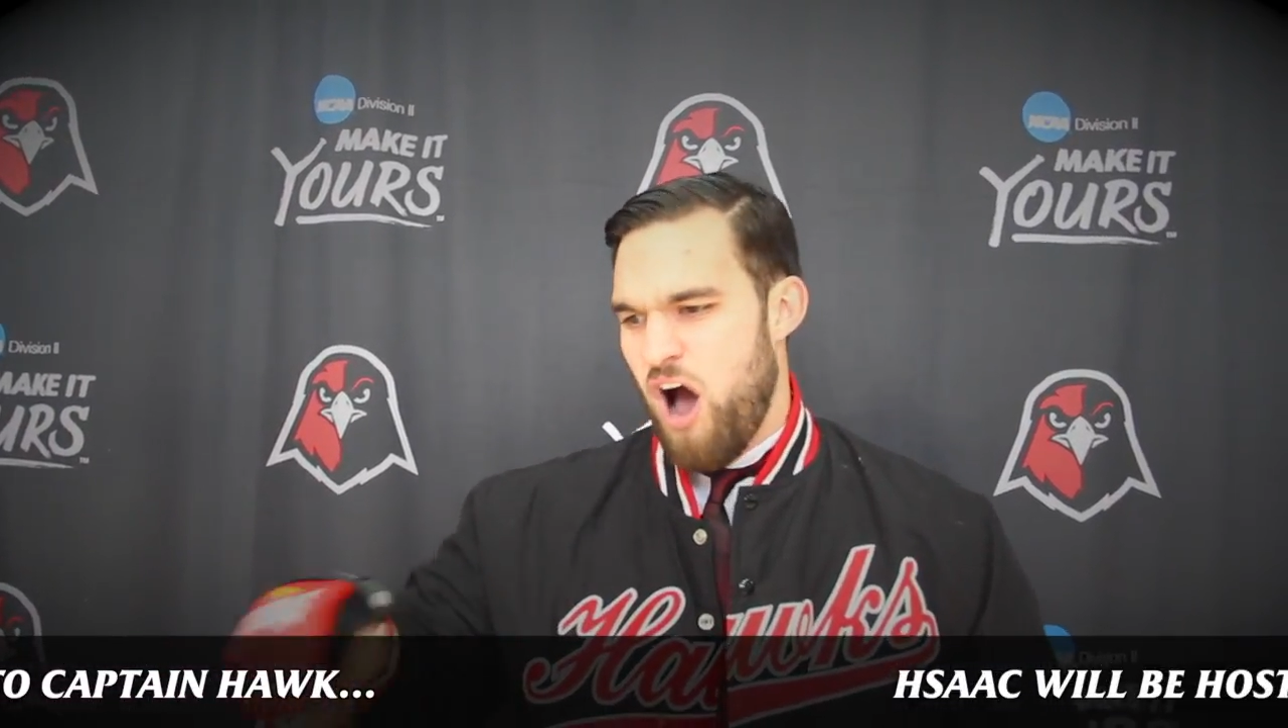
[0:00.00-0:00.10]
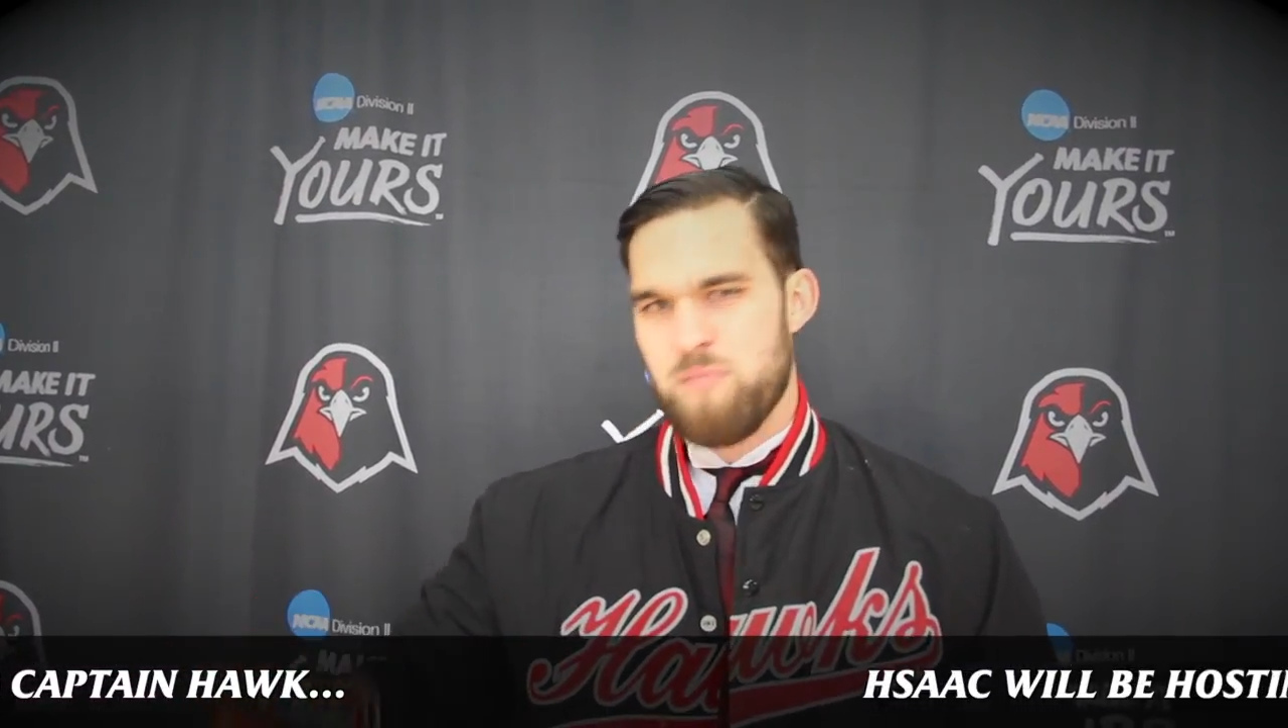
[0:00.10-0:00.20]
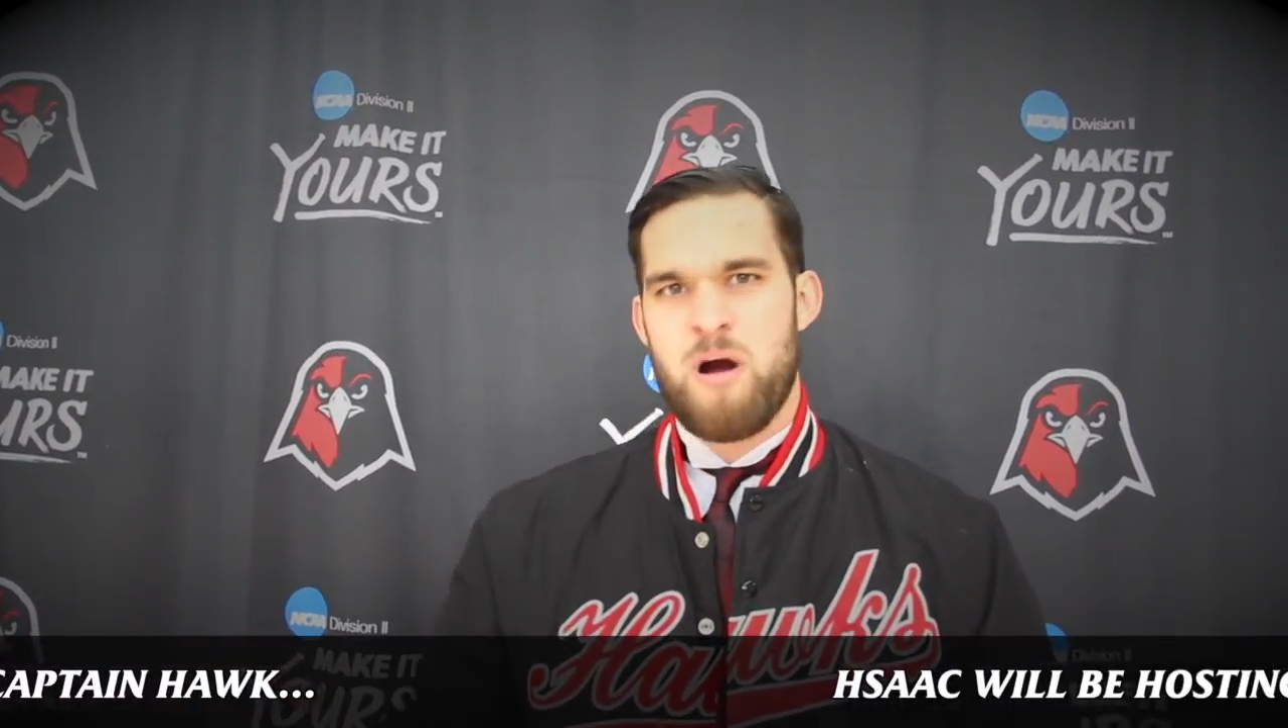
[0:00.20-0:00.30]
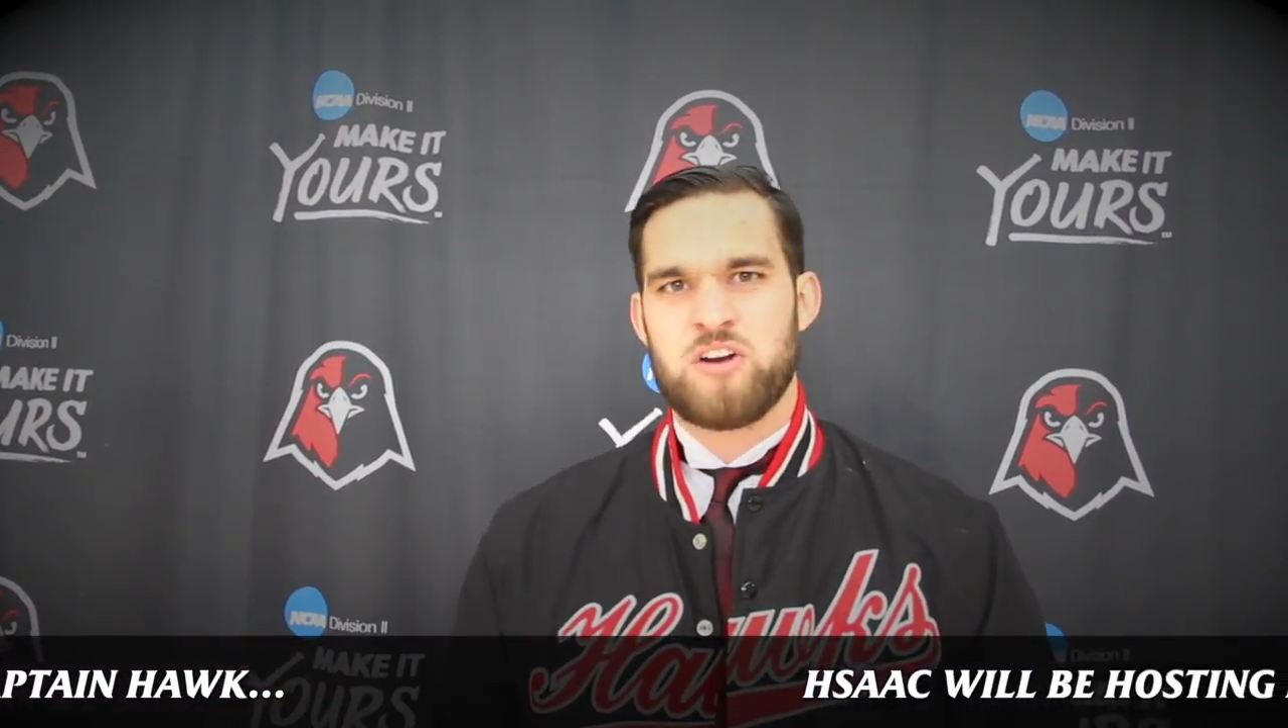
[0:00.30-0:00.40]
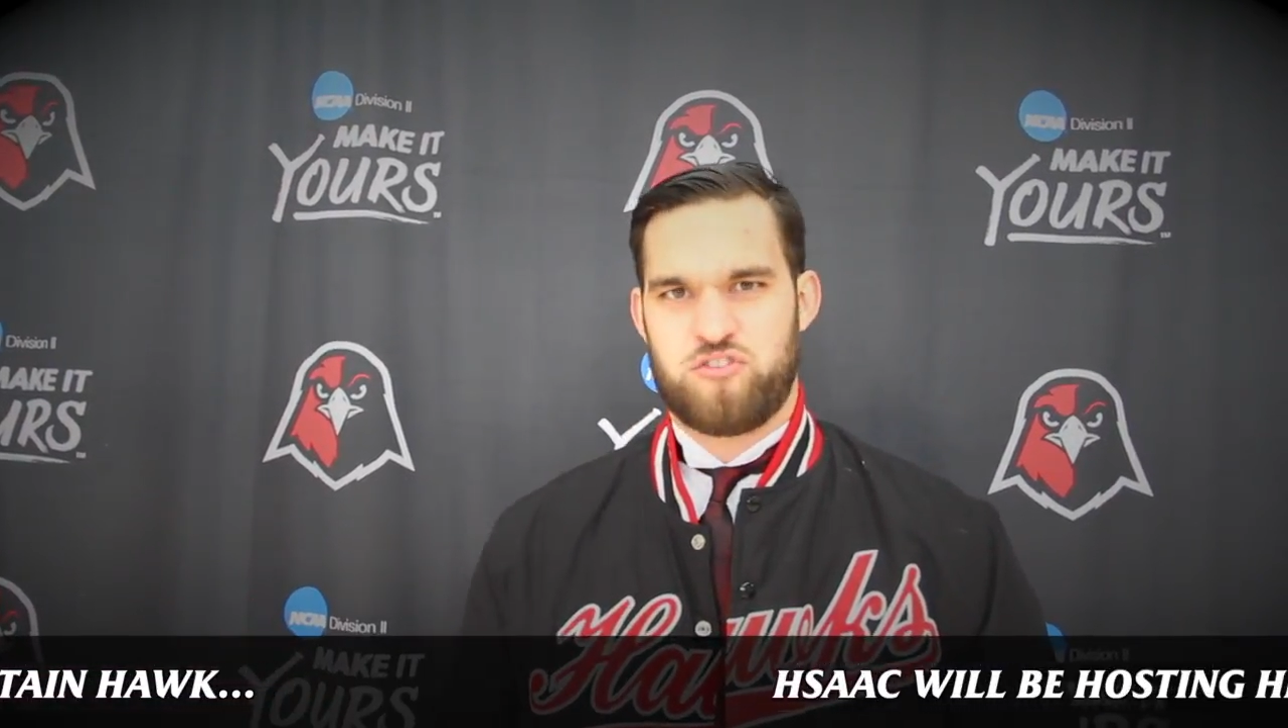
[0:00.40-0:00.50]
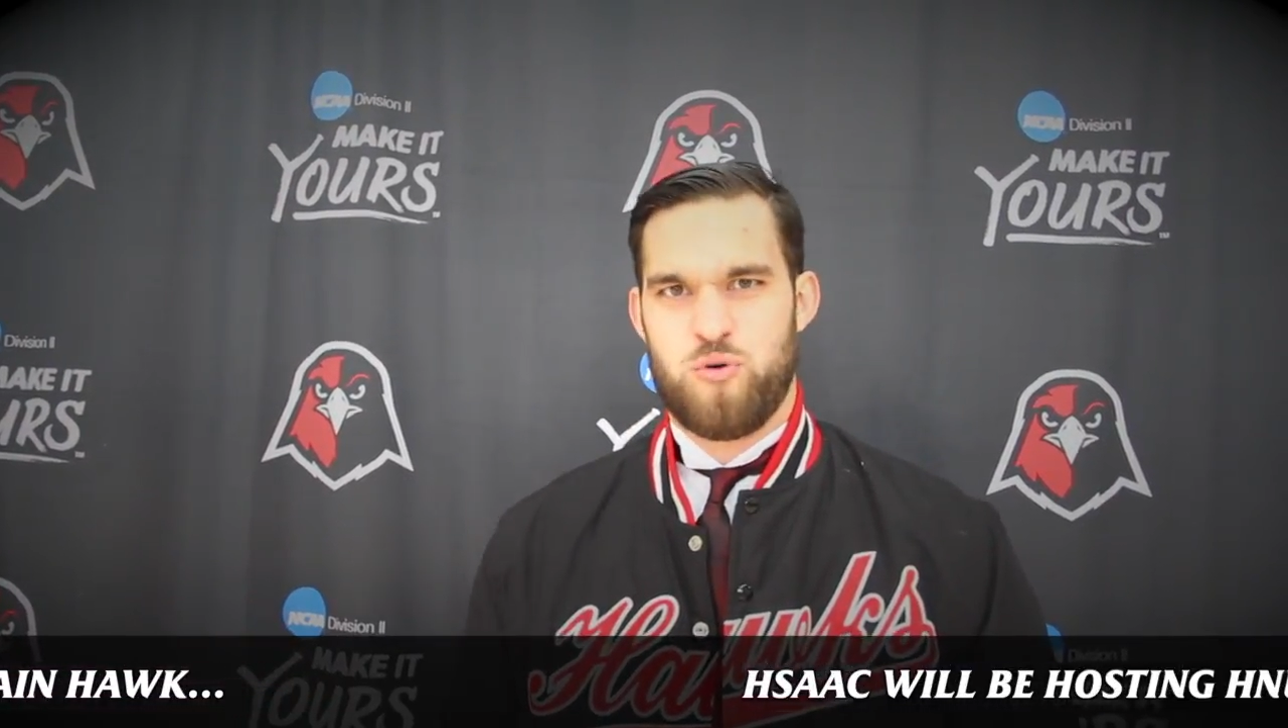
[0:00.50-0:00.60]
on March